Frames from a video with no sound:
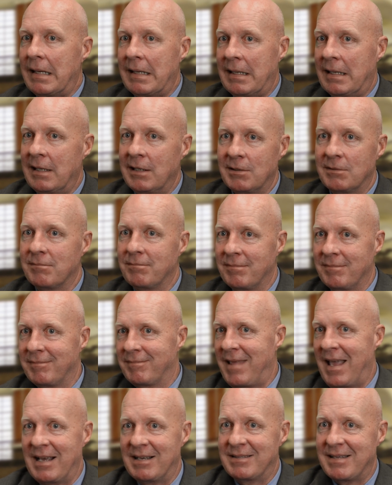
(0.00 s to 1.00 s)
He
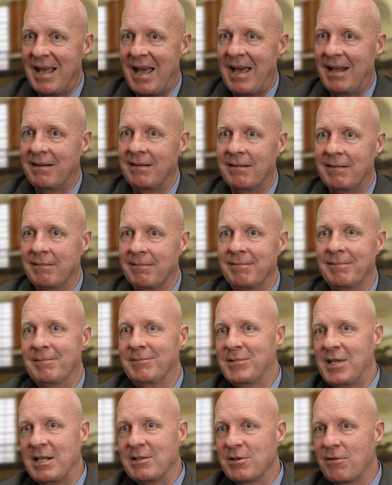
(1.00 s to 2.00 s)
takes that and
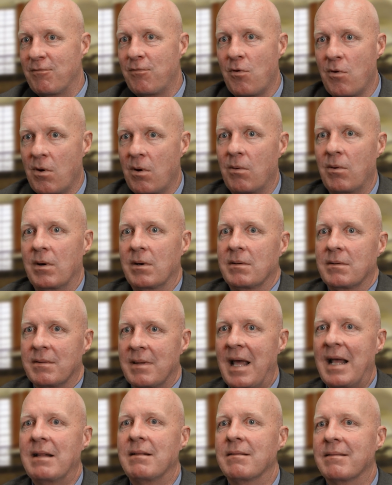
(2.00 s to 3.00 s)
sends it forward.
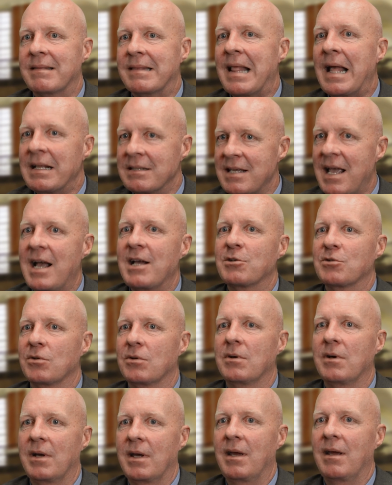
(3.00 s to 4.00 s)
That's
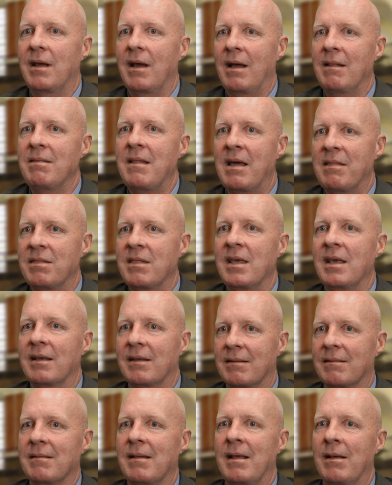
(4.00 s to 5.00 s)
actually, I think
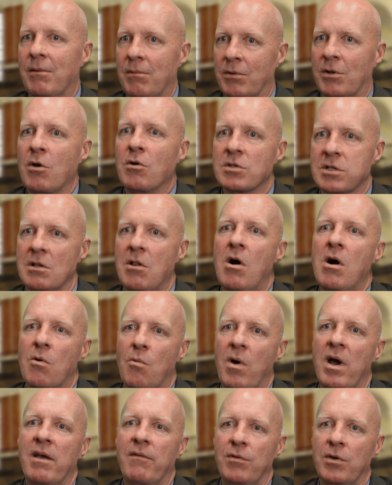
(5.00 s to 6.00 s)
it goes a long
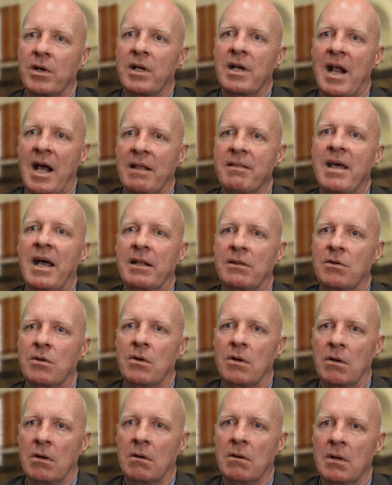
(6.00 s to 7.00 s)
way if you can add that
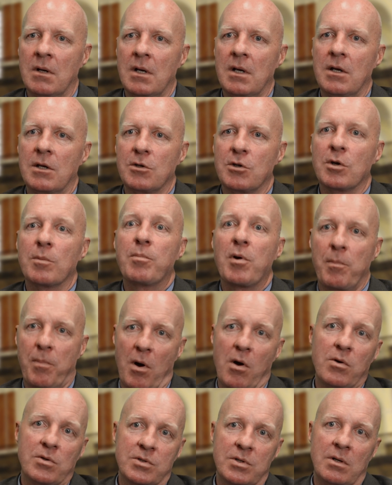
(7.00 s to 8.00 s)
to your
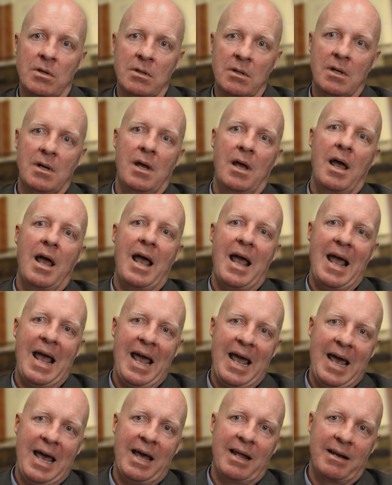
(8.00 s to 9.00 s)
proposal
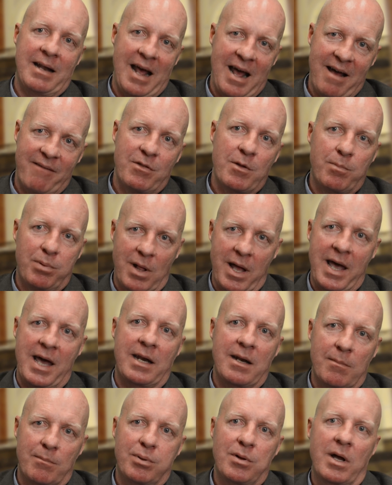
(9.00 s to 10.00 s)
and have the plan
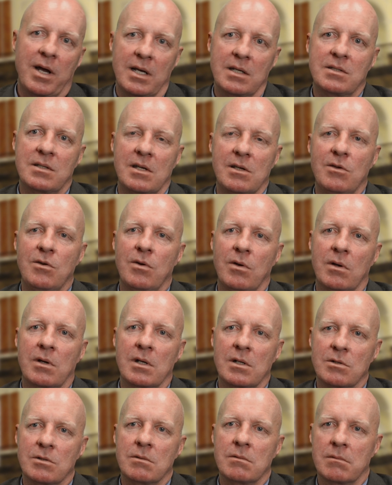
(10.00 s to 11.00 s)
in place that you
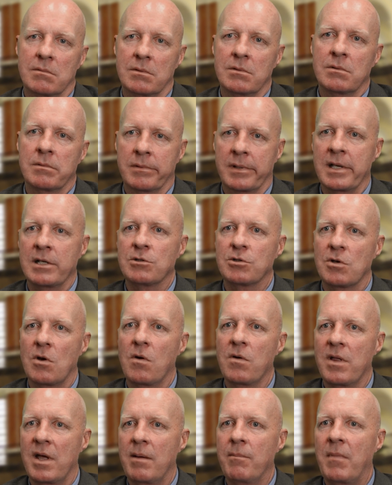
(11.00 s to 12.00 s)
can
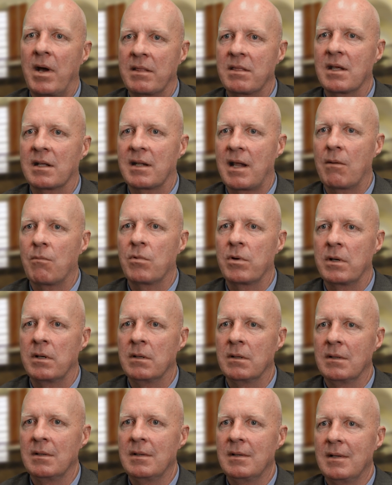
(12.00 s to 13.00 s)
show them. I think that
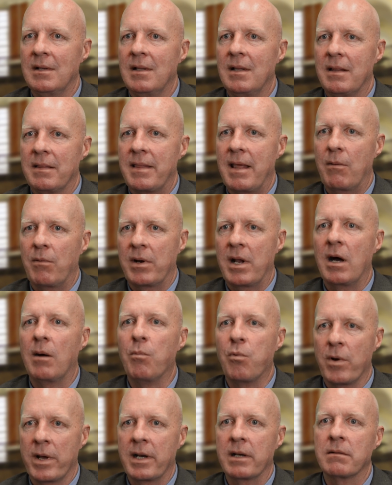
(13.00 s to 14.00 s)
would help
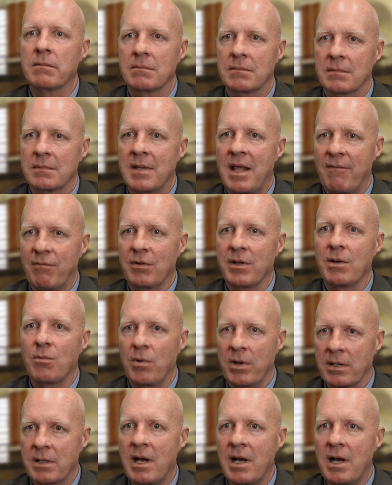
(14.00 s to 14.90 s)
definitely win